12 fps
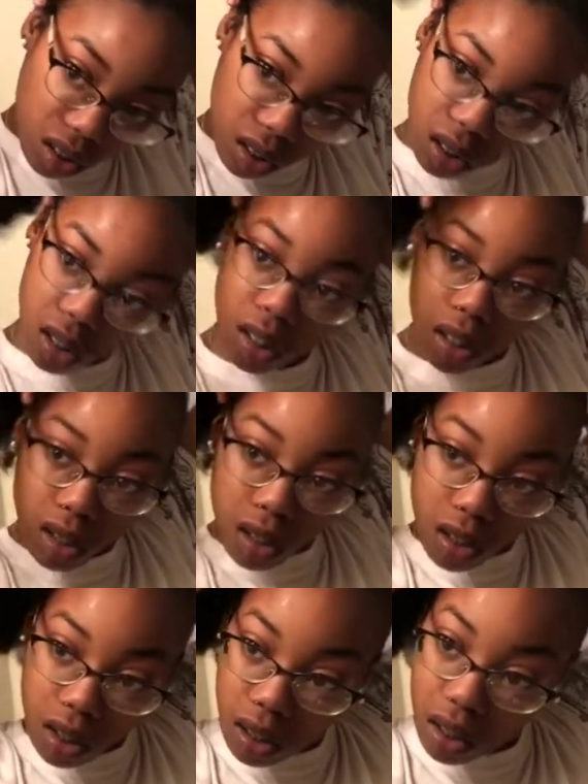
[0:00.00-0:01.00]
and it
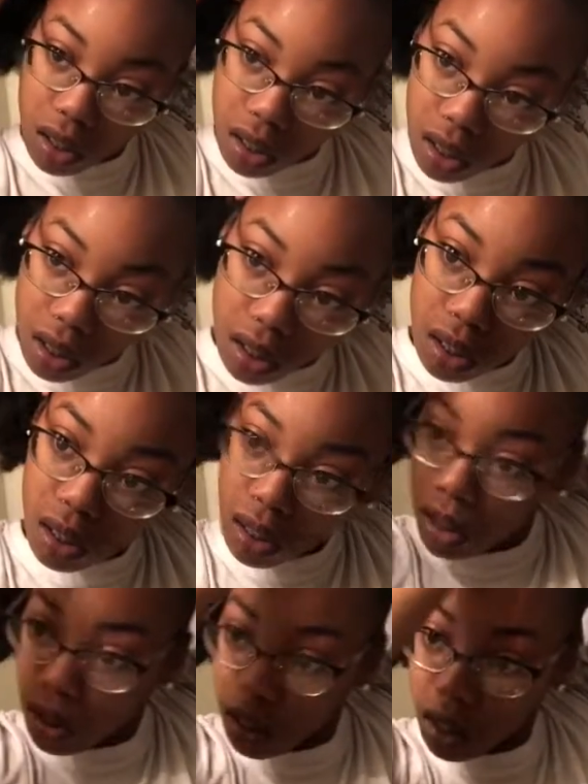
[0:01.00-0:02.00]
needs,
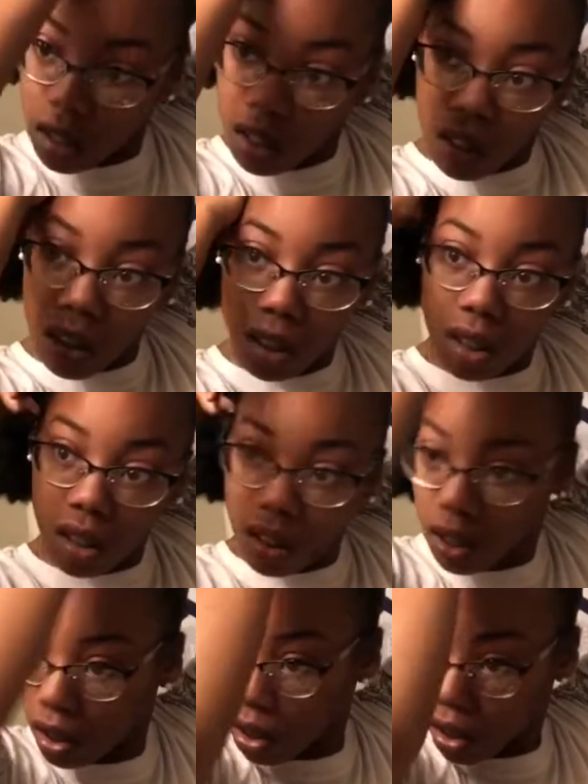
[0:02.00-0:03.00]
to
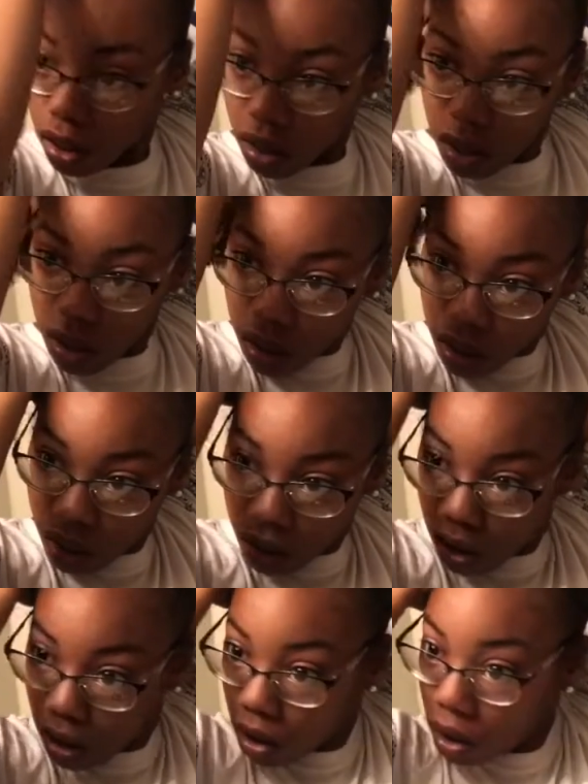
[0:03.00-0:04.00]
be
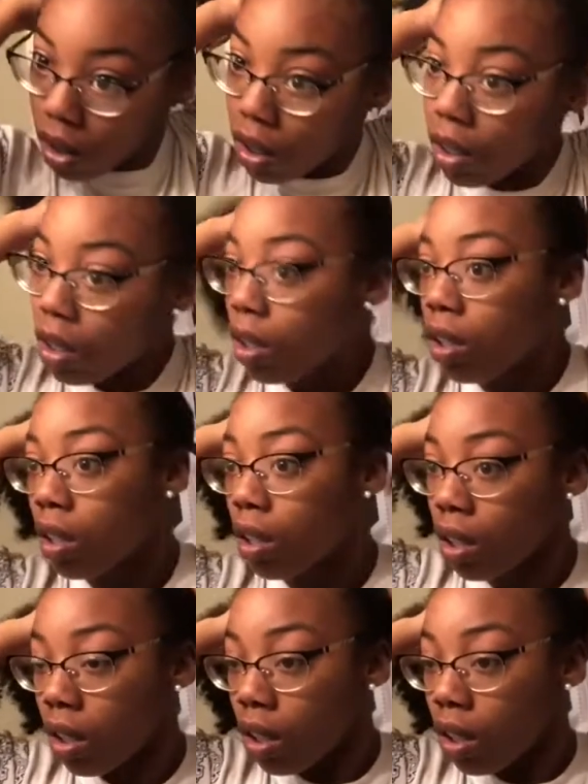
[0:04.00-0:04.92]
filled with some